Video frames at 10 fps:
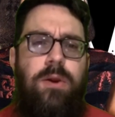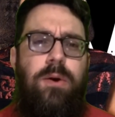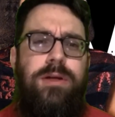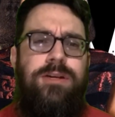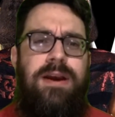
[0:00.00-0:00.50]
I know
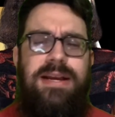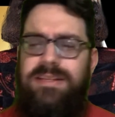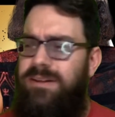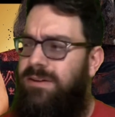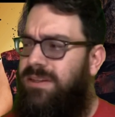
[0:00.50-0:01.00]
what you're
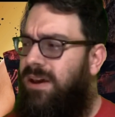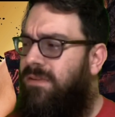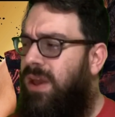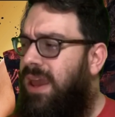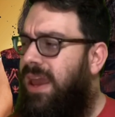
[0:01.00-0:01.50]
asking yourself.
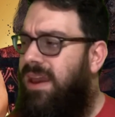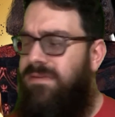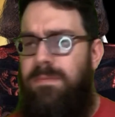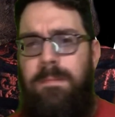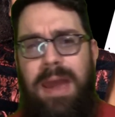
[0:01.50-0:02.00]
If
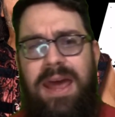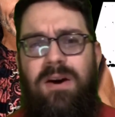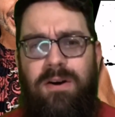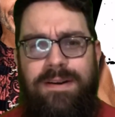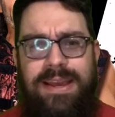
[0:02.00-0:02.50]
Matt
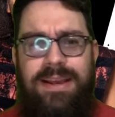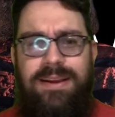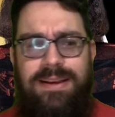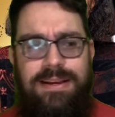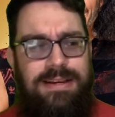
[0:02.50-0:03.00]
Hardy
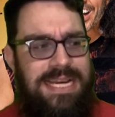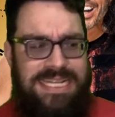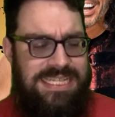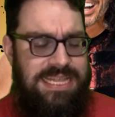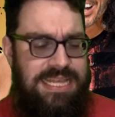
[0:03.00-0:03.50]

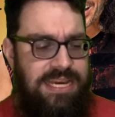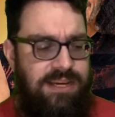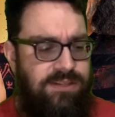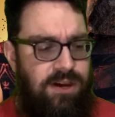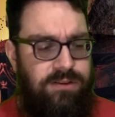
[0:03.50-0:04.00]
isn't the
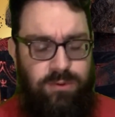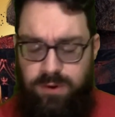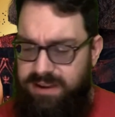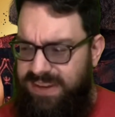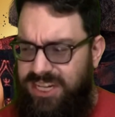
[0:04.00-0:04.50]
Exalted
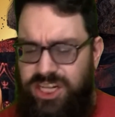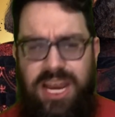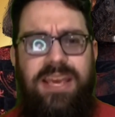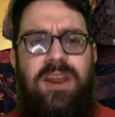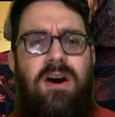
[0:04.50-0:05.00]
One, if he's
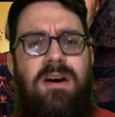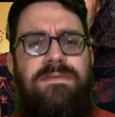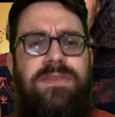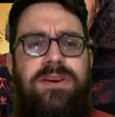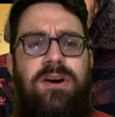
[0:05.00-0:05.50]
shaken off
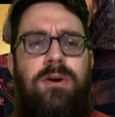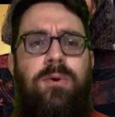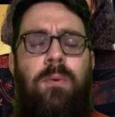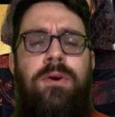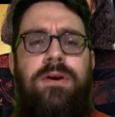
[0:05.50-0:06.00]
the Dark
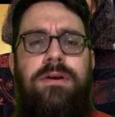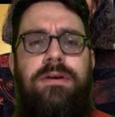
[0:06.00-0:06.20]
Order,